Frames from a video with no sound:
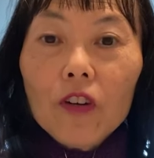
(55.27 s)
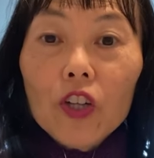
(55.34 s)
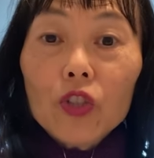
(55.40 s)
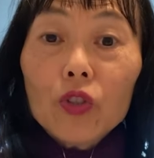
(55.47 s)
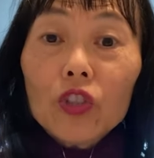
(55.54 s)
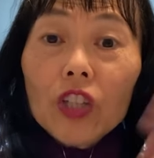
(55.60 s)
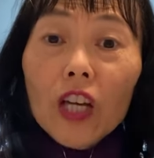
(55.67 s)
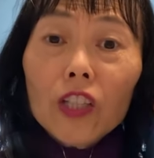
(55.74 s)
Are
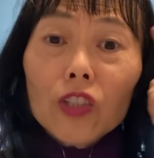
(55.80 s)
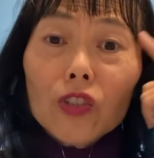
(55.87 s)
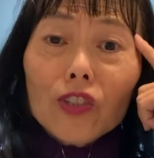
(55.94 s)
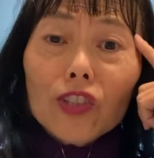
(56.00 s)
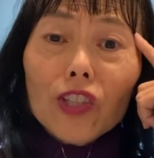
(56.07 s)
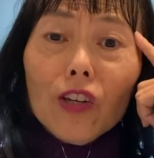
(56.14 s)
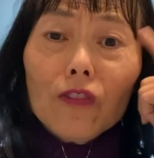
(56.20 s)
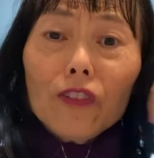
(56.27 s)
you telling
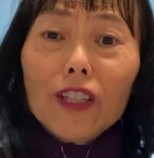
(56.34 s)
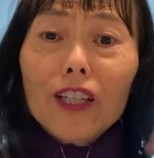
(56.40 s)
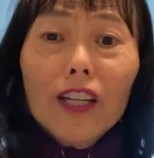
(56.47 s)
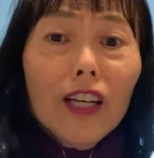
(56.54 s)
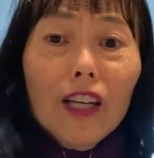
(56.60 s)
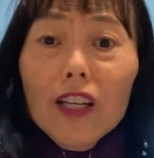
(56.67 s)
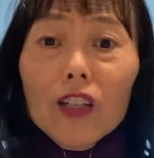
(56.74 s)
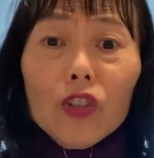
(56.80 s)
yourself that
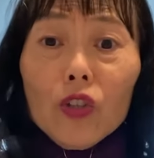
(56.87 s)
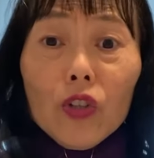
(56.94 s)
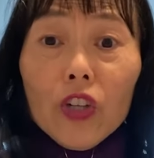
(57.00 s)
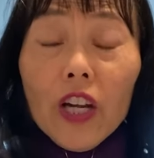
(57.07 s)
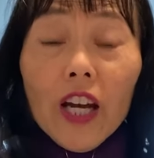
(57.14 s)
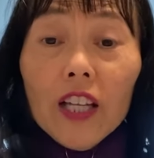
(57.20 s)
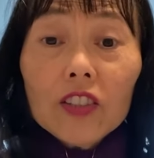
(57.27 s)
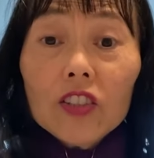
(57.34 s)
you're
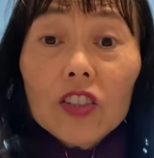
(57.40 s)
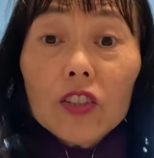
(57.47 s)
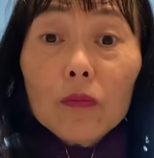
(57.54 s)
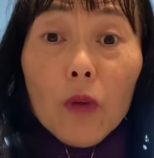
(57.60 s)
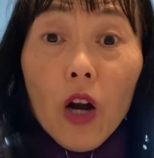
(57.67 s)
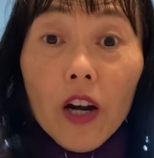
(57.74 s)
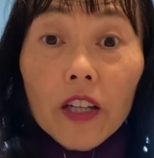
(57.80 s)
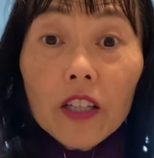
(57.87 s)
not
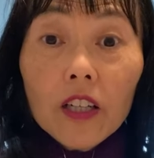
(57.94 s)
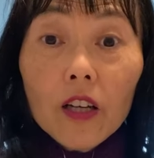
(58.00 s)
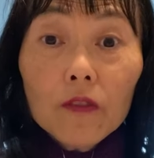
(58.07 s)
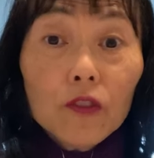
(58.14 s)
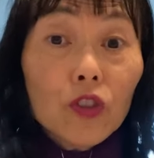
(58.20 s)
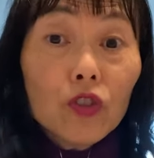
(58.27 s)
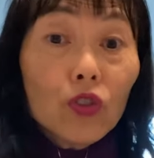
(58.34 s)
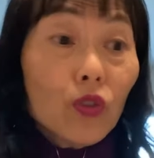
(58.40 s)
smart enough
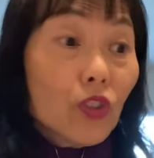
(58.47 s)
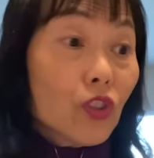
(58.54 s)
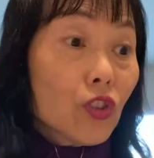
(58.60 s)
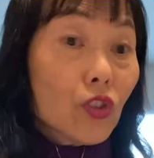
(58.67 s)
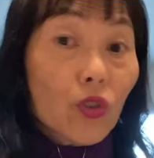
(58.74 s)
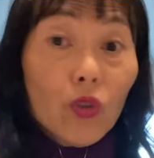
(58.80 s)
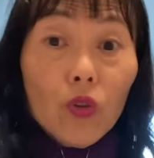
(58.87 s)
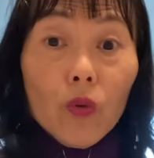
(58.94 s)
to do this
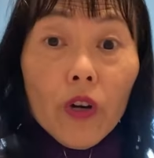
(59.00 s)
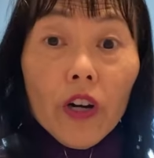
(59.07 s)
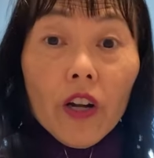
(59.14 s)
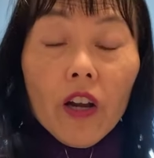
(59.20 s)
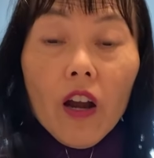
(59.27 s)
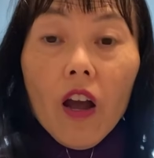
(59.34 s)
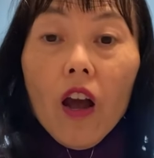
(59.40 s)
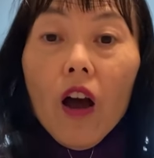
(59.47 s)
schoolwork?